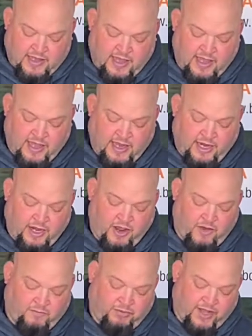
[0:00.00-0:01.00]
You know, and
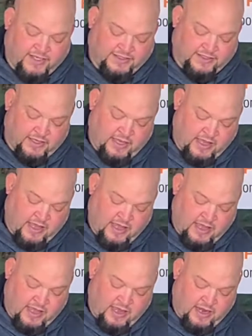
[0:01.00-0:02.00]
plus,
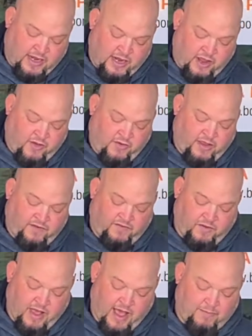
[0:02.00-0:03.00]
you know, if you
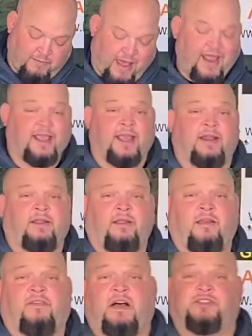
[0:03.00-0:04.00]
got bacon, if I
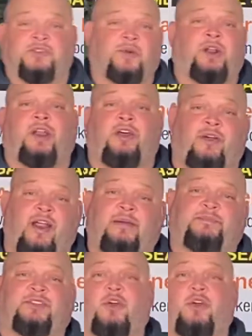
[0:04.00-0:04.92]
was doing another episode with